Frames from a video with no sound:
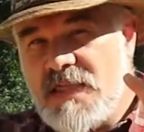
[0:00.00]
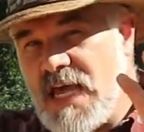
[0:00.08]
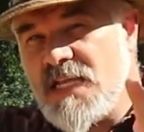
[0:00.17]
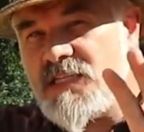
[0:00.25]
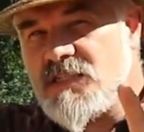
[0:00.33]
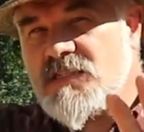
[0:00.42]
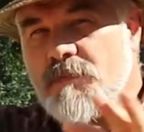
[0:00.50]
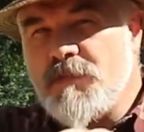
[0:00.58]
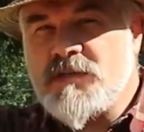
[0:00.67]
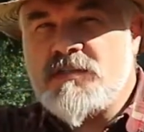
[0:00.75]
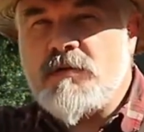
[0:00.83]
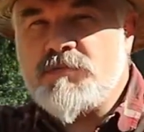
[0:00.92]
That's a
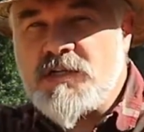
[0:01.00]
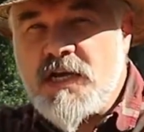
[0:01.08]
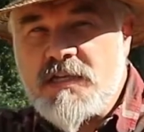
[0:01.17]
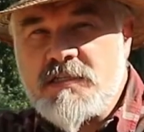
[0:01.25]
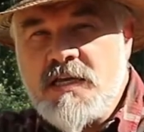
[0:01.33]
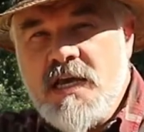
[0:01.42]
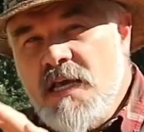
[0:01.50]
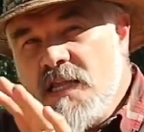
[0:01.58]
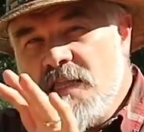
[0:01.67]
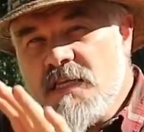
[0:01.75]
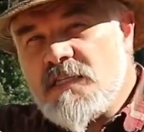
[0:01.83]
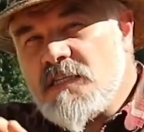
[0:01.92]
separate subject.
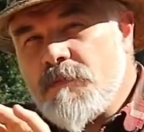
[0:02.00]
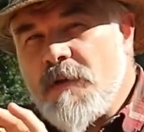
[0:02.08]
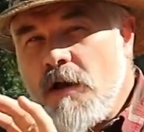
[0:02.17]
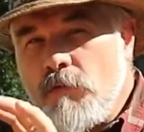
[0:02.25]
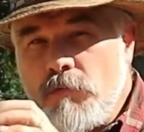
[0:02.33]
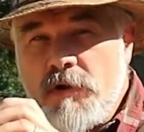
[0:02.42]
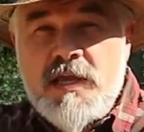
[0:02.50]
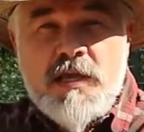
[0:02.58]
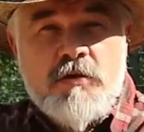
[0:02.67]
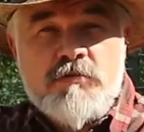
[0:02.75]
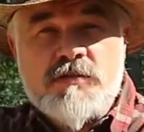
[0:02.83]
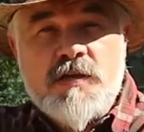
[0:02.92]
This is about
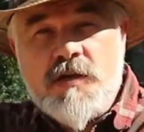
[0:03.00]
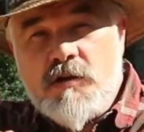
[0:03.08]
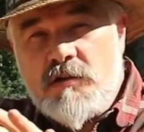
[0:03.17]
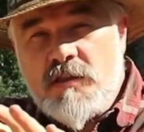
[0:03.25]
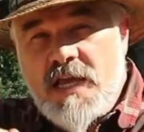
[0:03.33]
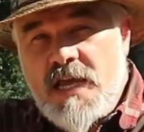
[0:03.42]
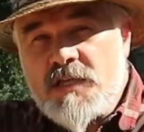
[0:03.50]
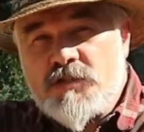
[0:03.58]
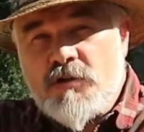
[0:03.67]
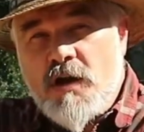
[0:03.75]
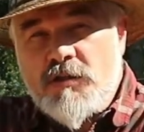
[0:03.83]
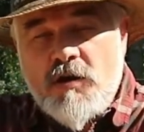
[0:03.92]
reusing your
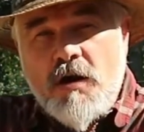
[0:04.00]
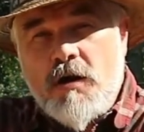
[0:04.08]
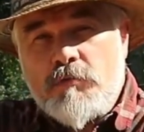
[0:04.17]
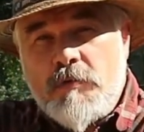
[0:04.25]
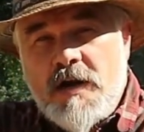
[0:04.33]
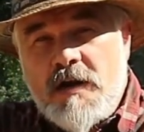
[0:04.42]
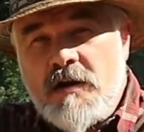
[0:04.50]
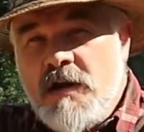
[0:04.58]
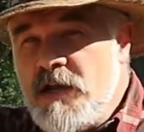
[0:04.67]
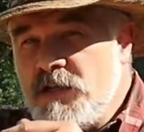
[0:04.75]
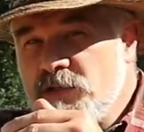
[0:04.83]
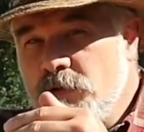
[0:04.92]
Langstroth hardware
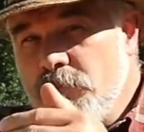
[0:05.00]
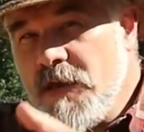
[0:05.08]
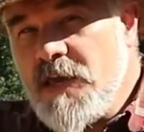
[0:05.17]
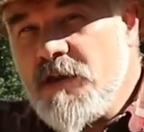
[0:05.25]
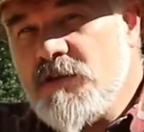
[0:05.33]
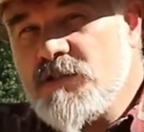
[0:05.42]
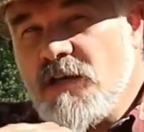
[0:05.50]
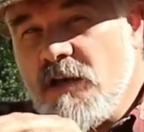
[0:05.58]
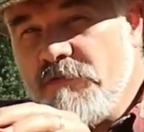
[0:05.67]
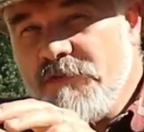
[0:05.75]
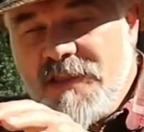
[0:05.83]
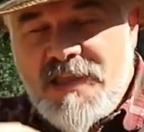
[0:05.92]
to make
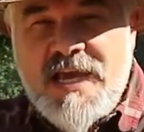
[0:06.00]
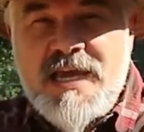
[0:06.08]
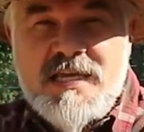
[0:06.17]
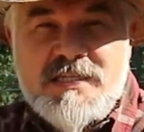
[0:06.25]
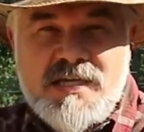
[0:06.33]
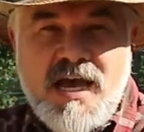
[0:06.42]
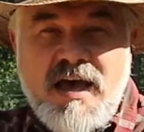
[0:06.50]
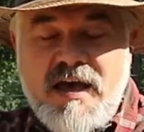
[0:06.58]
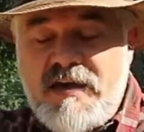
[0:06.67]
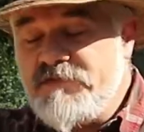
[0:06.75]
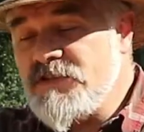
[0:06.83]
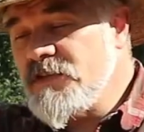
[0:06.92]
yourself Layens
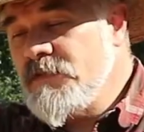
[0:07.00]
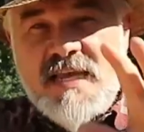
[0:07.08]
hives.